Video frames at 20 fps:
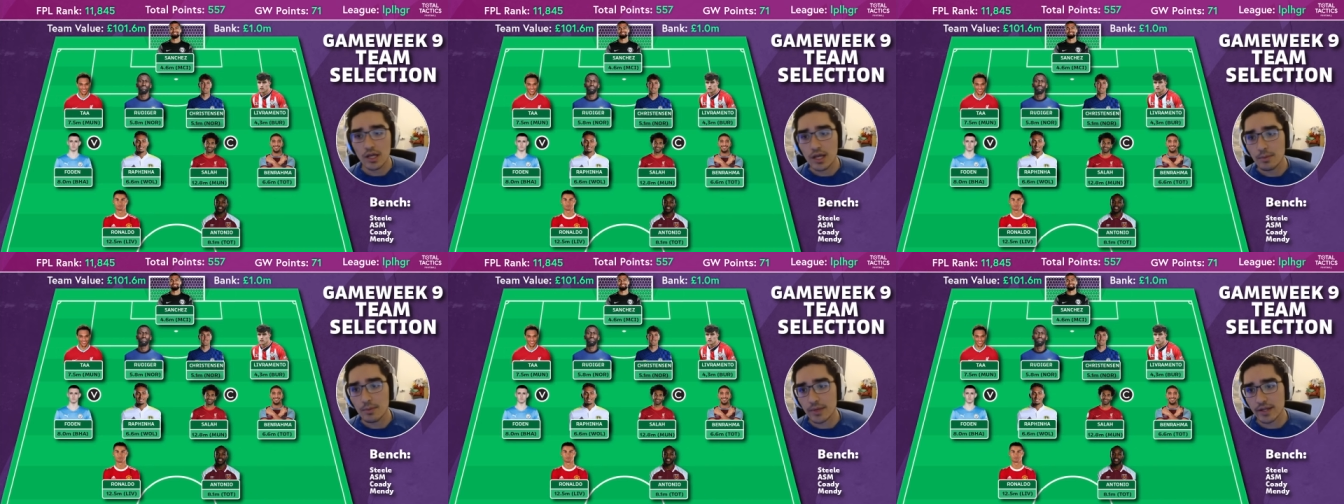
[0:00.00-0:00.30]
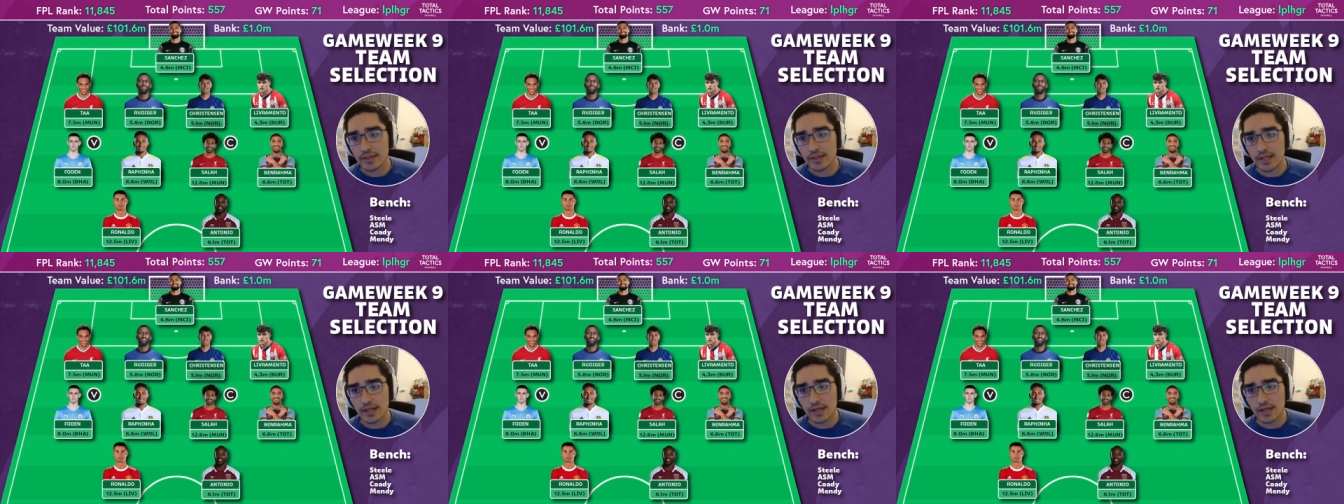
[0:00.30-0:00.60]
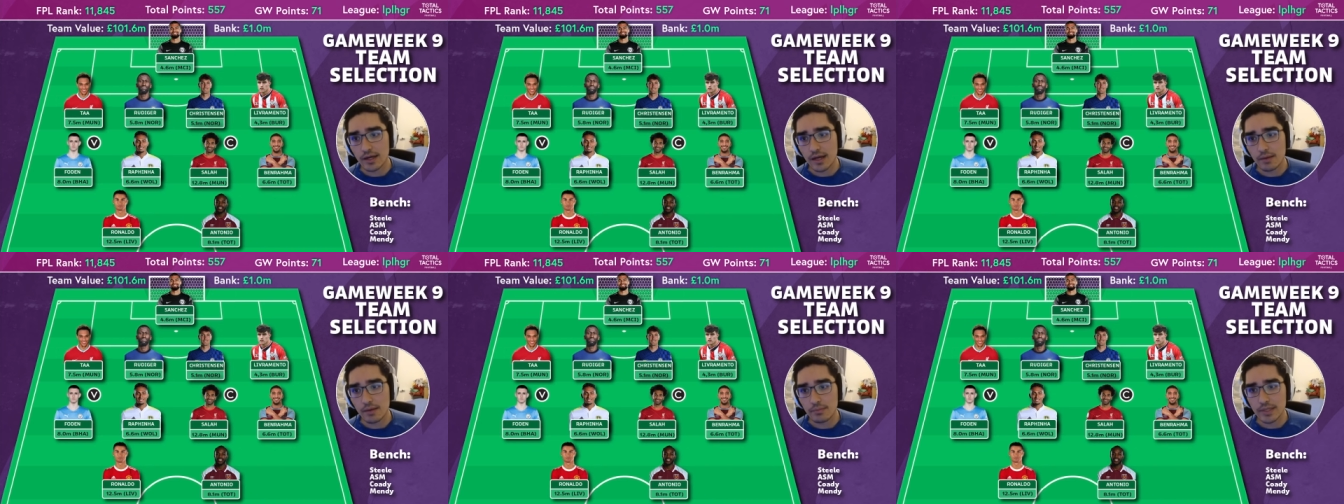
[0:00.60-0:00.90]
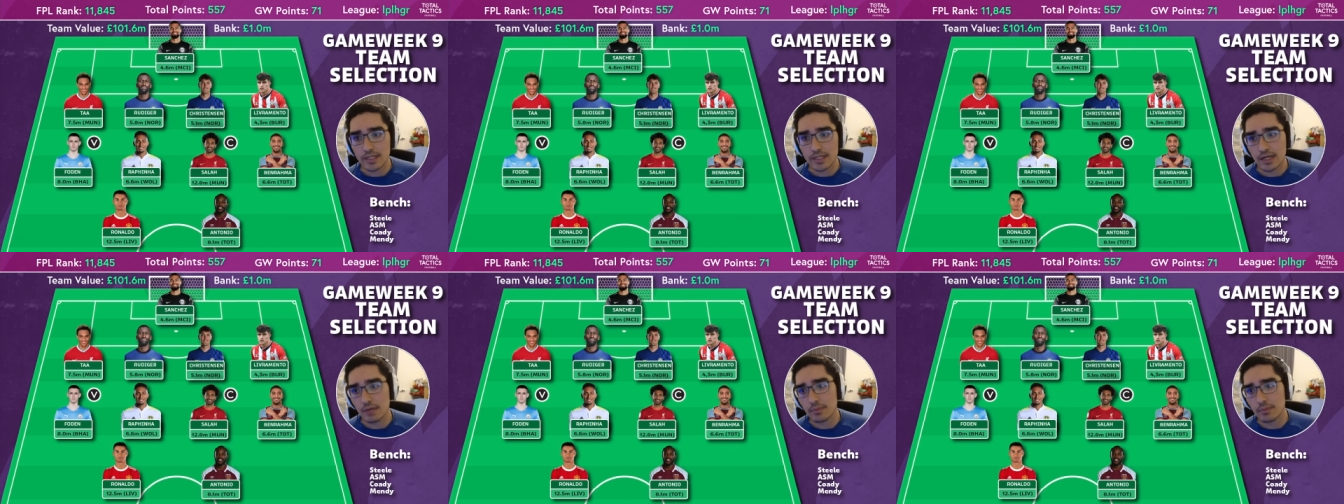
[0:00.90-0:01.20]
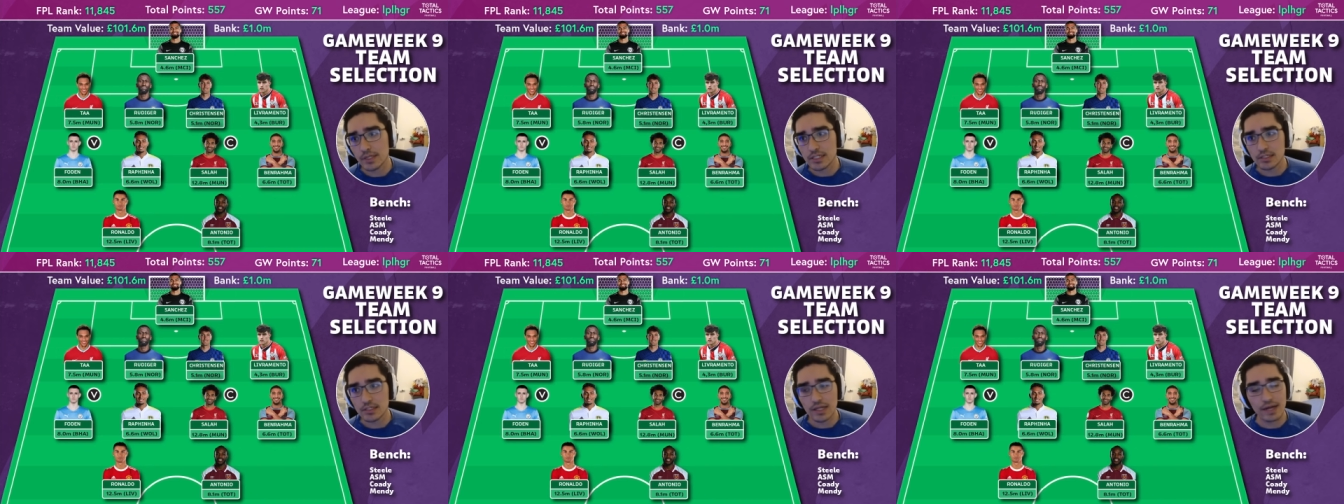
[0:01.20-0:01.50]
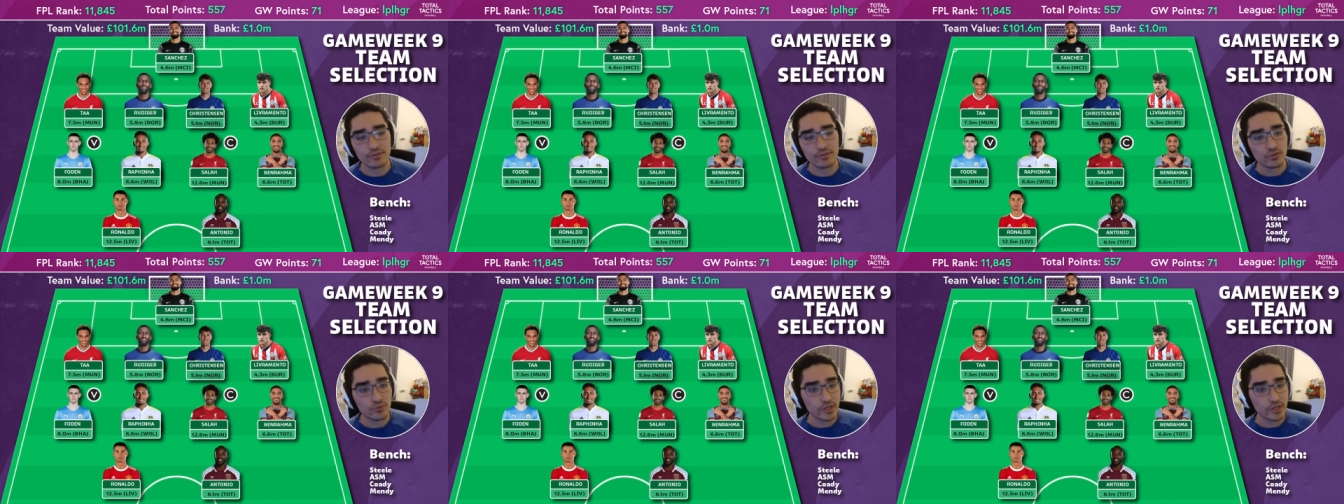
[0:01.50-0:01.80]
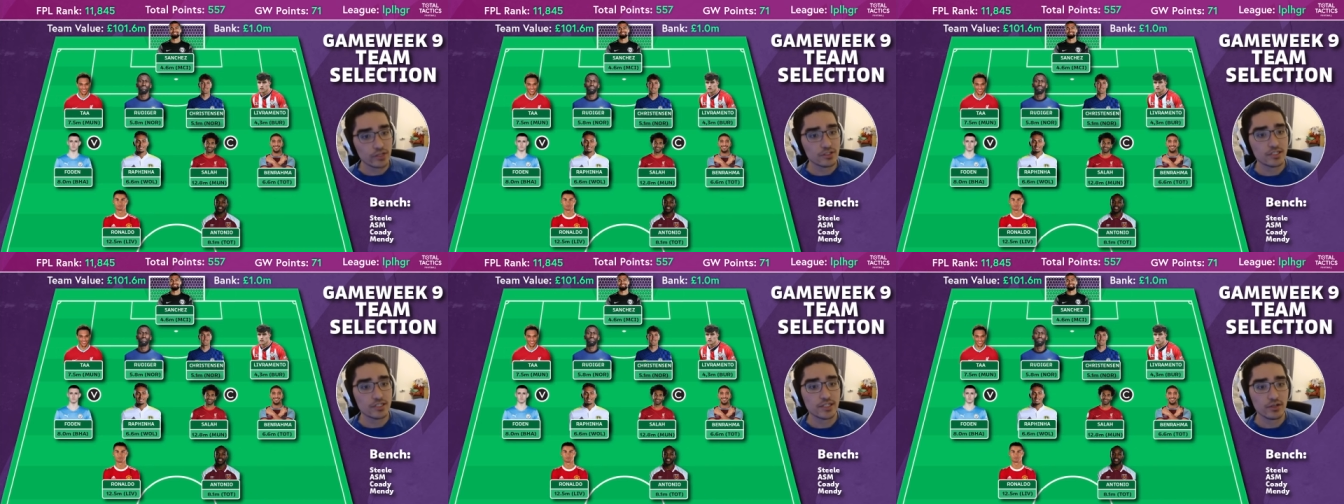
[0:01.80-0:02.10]
But I think I, I, might I might still have to
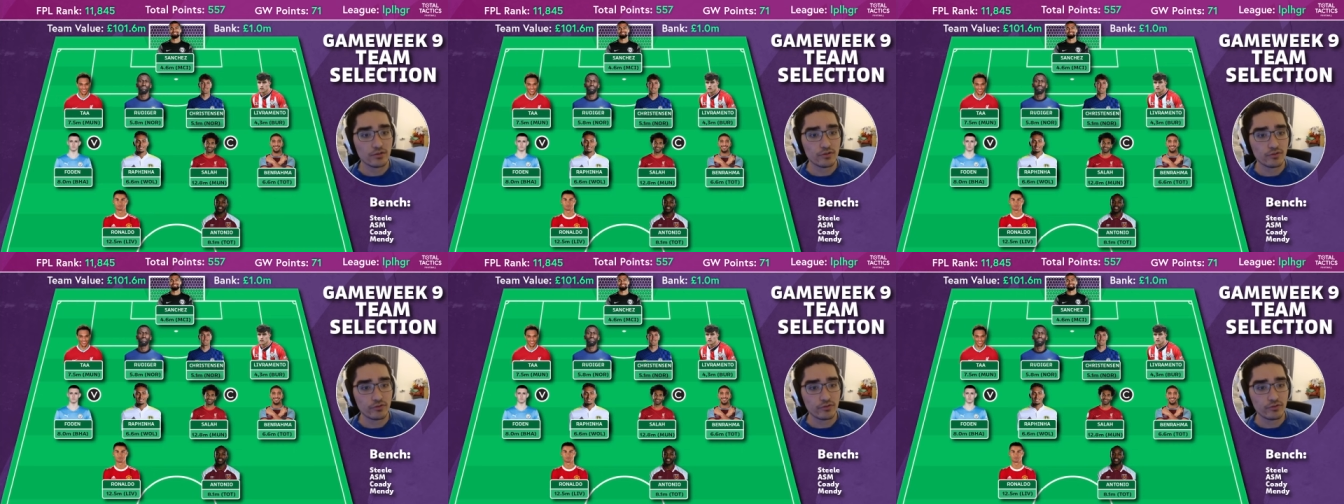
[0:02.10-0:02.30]
reconsider,